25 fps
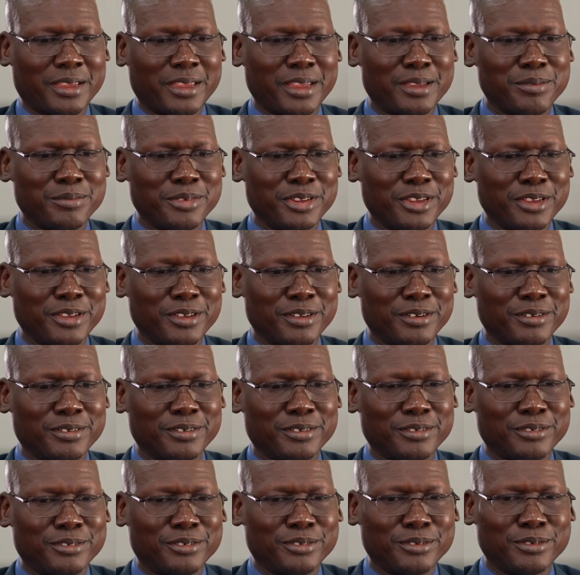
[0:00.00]
came here
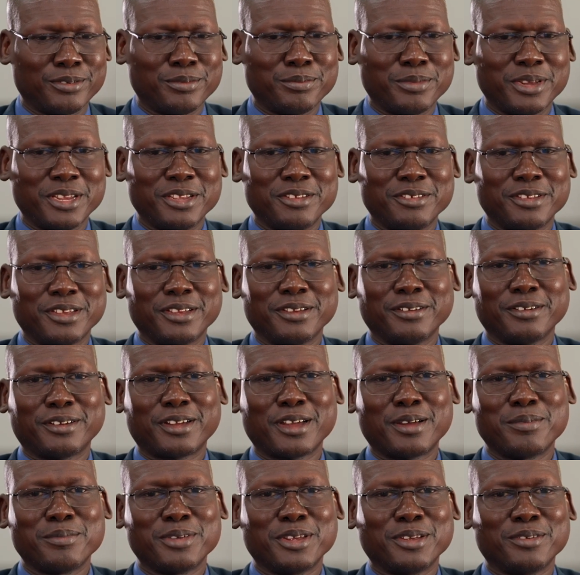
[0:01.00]
to Beijing
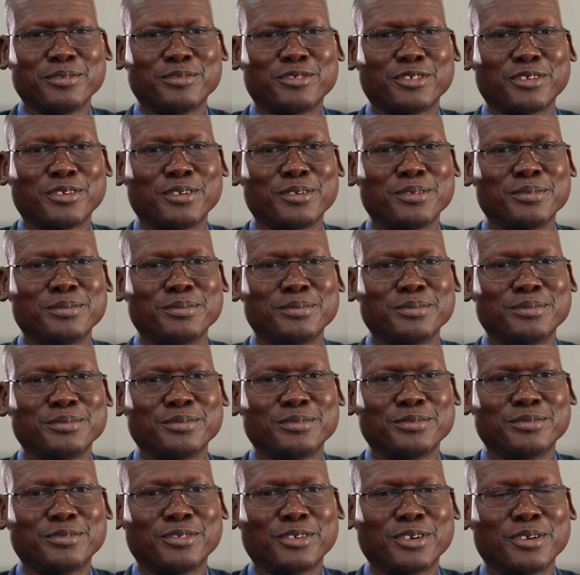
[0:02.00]
coming
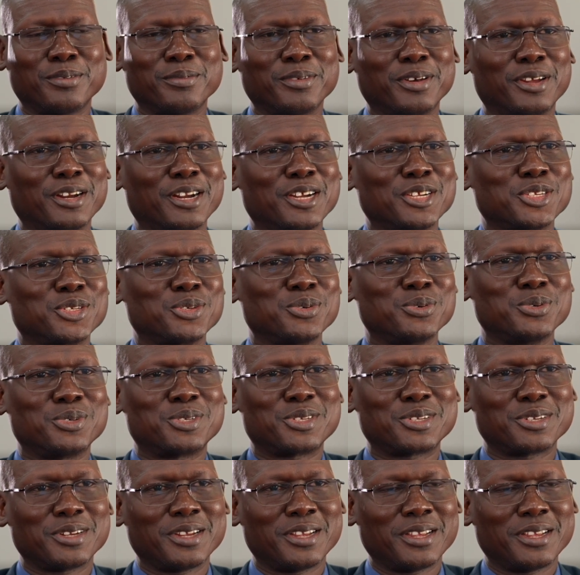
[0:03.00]
from, from grassroots